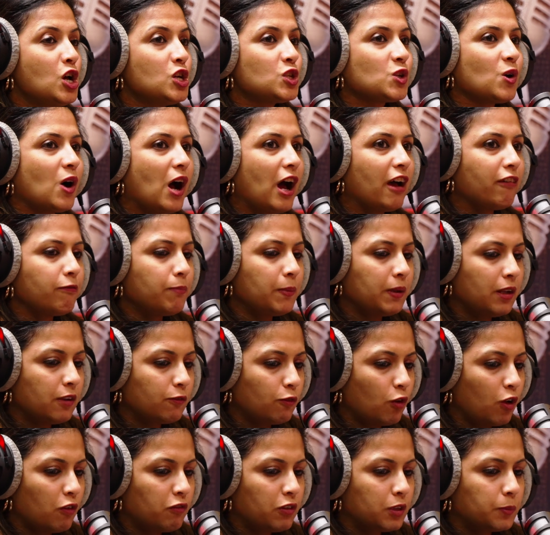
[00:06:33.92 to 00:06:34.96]
So I've been
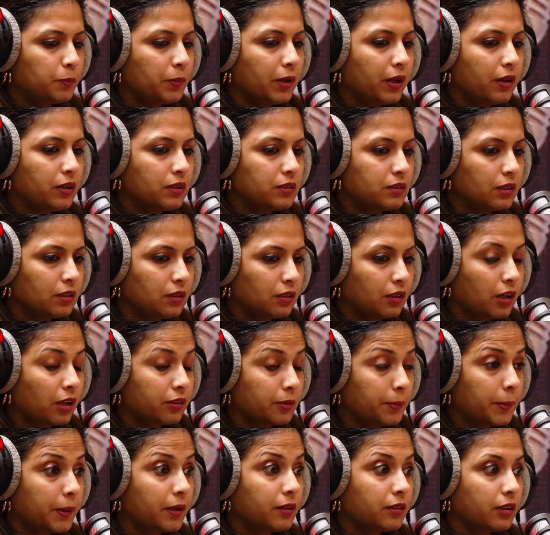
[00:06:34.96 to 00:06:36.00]
involved with
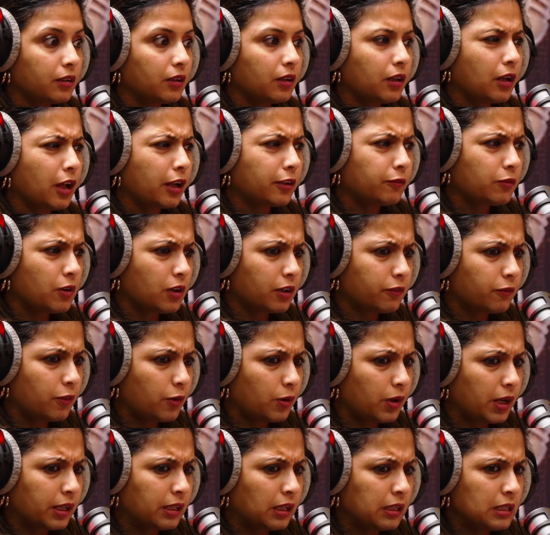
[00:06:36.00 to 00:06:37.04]
Qatar Parenting Network
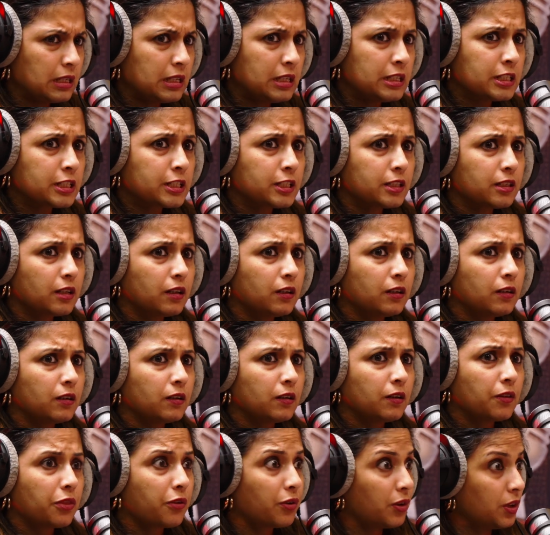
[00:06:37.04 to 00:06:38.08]
for at least
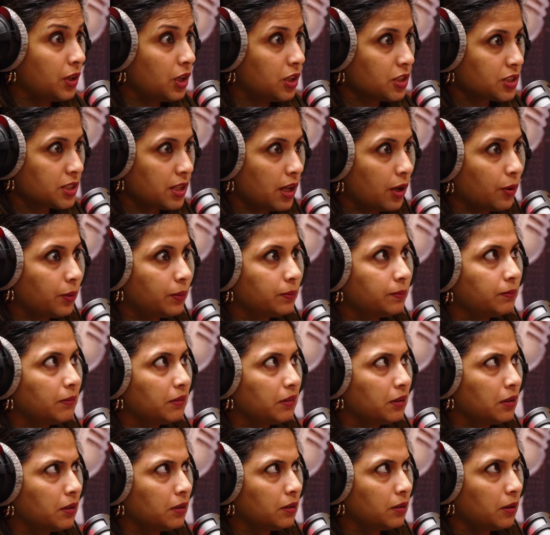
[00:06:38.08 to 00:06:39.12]
3 years now,
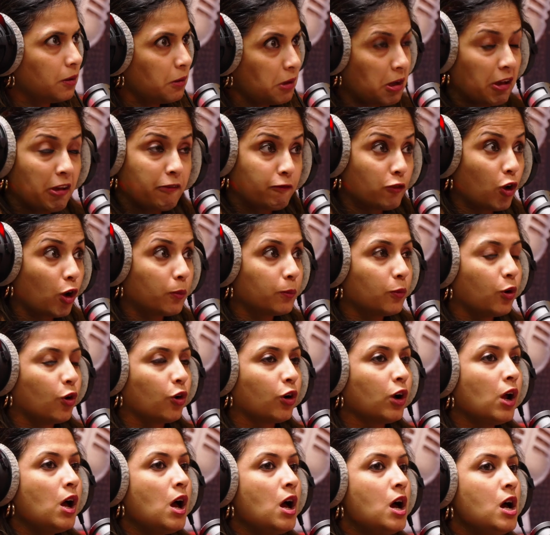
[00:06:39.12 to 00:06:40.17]
if not more.